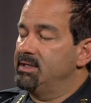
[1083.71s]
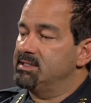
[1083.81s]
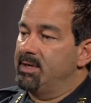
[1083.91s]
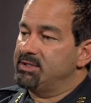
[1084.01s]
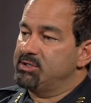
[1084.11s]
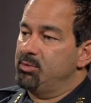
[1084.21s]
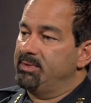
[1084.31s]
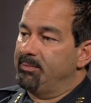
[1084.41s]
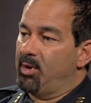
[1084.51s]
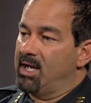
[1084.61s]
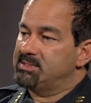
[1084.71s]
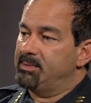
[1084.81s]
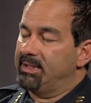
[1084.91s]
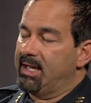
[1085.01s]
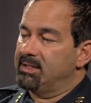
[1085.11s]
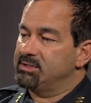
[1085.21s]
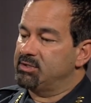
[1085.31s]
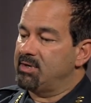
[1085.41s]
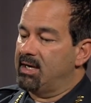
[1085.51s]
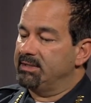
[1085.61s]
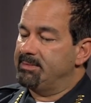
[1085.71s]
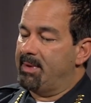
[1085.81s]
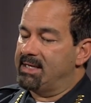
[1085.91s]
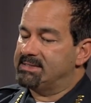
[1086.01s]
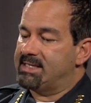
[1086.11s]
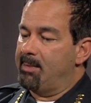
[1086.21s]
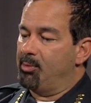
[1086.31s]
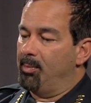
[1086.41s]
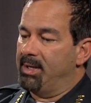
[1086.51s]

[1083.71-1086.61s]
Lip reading: as much as humanly possible, again, just to try to lead by example,